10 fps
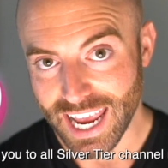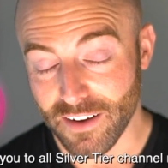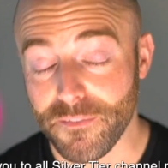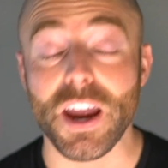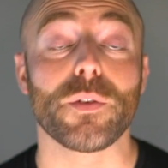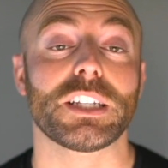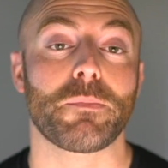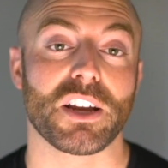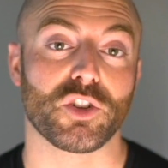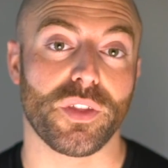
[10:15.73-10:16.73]
and a very
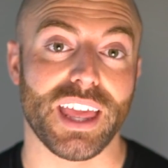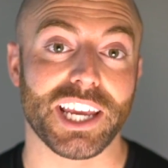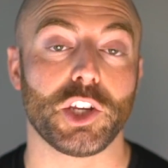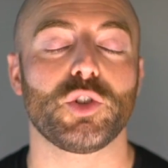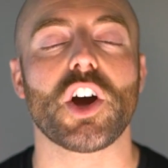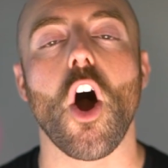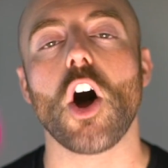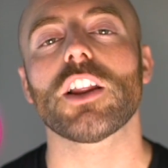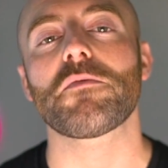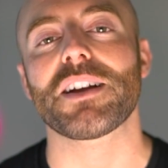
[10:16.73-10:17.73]
special thank you to
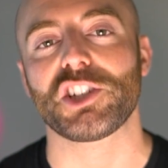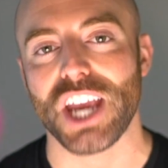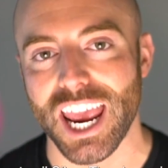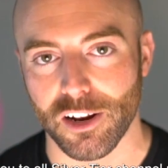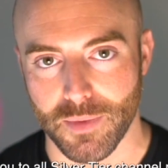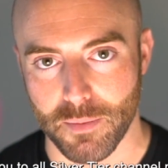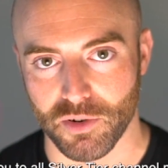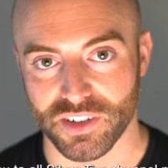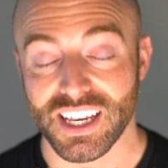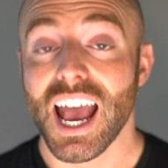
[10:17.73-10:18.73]
all of my channel
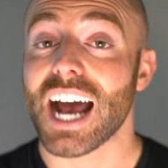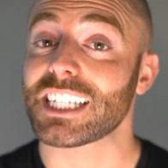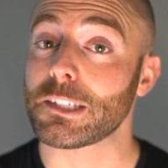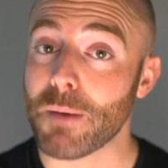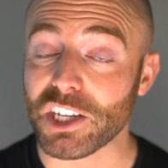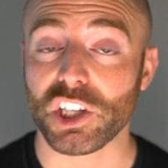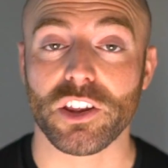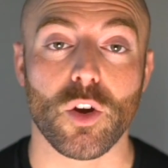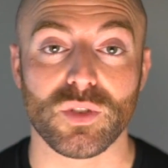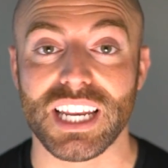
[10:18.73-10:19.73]
members,
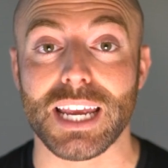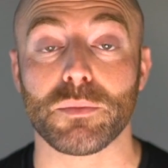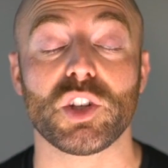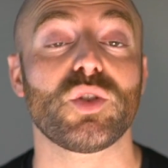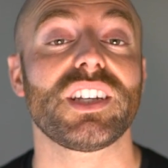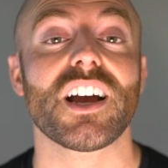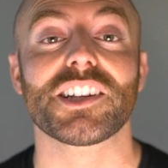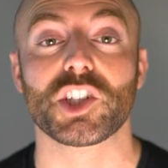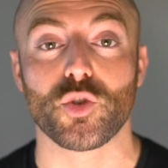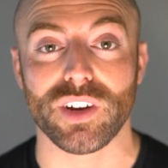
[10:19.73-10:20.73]
especially those names you see
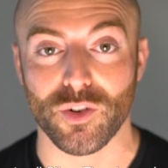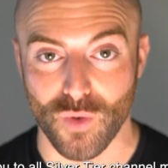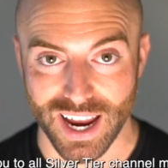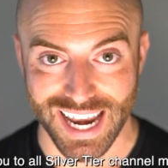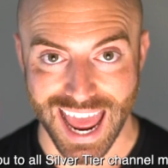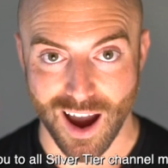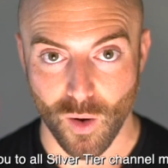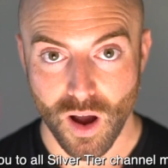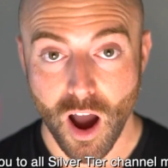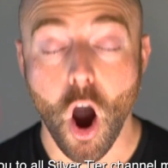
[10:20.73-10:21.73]
on screen right
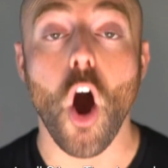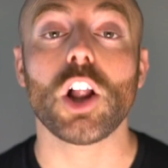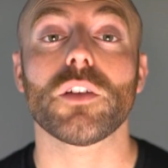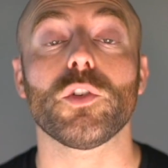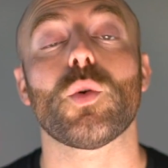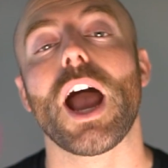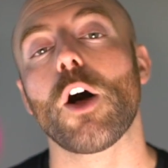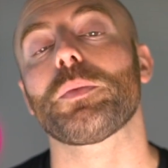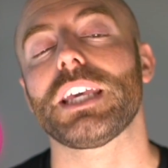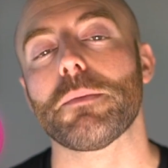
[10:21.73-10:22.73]
now. All of you
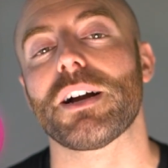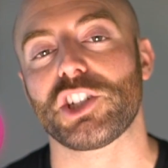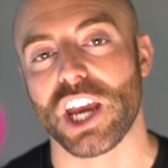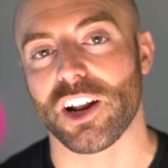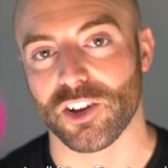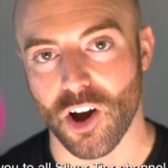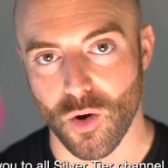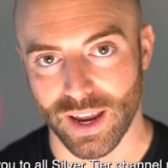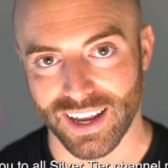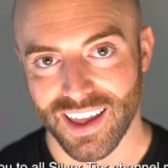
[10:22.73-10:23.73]
help keep my channel
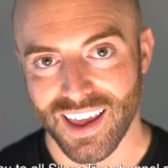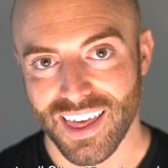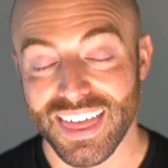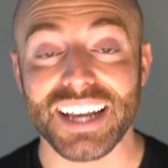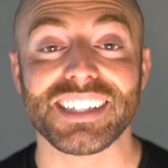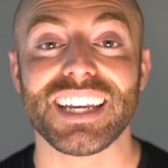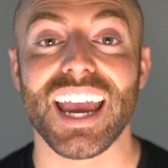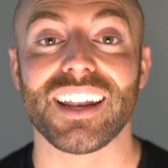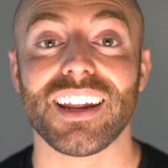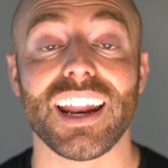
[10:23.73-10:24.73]
going. Thanks
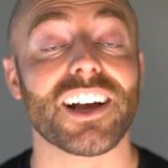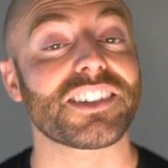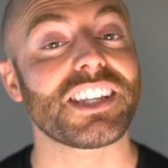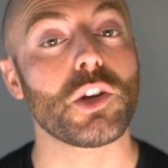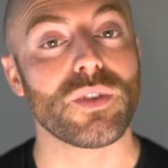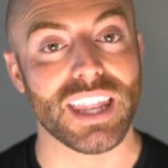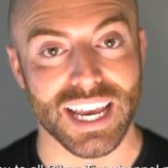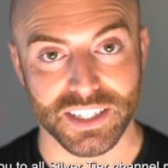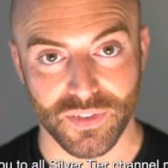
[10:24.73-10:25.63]
again, and I'll see you in the next